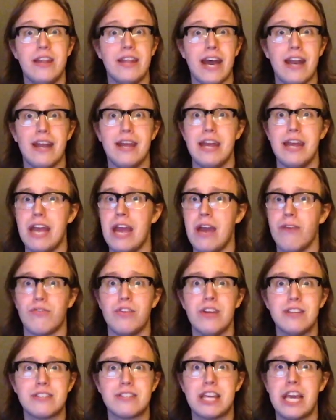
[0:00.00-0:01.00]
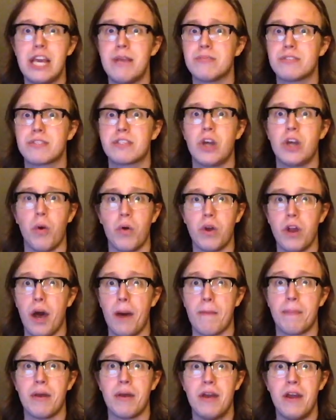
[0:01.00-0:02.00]
that if this keeps going
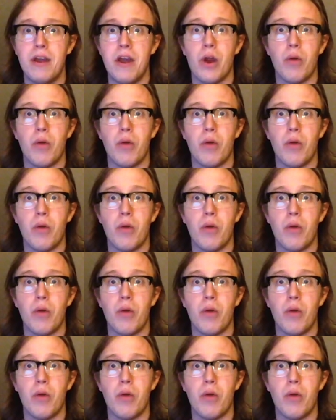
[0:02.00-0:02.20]
up,